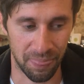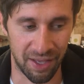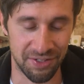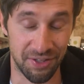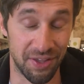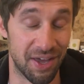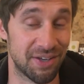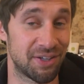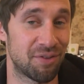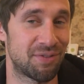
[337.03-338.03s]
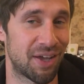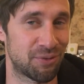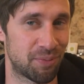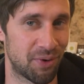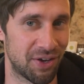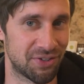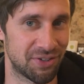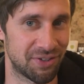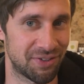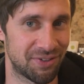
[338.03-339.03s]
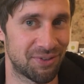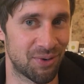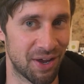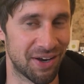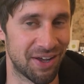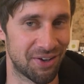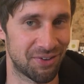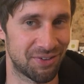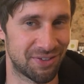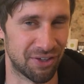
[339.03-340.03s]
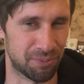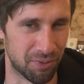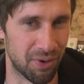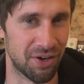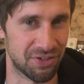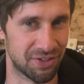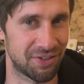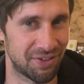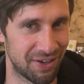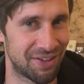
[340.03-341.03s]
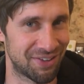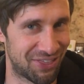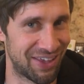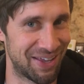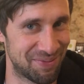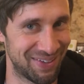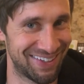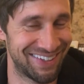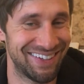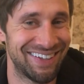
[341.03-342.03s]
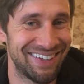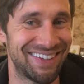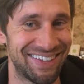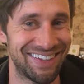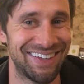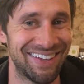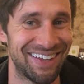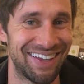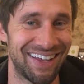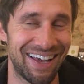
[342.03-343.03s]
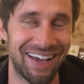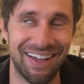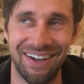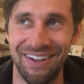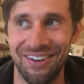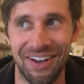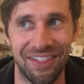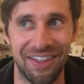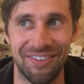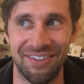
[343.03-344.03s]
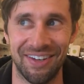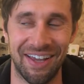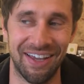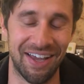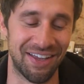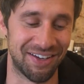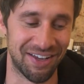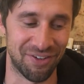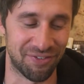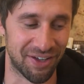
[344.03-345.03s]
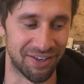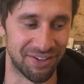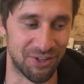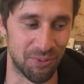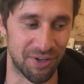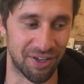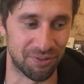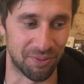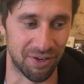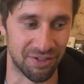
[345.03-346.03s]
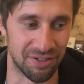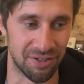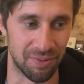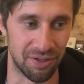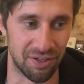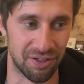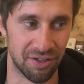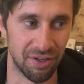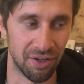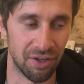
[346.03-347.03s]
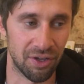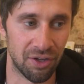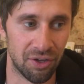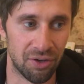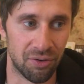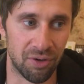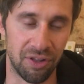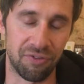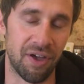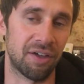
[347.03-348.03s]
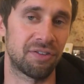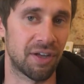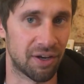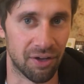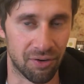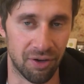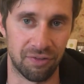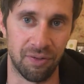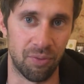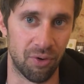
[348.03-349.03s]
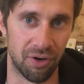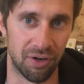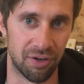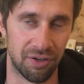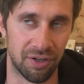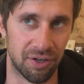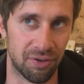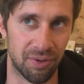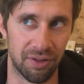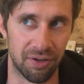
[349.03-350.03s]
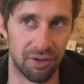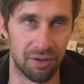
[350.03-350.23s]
into the idea of desperation right now. Desperation as a theme. I don't know. I love it. I find human desperation to be really fascinating across the board. You know, whether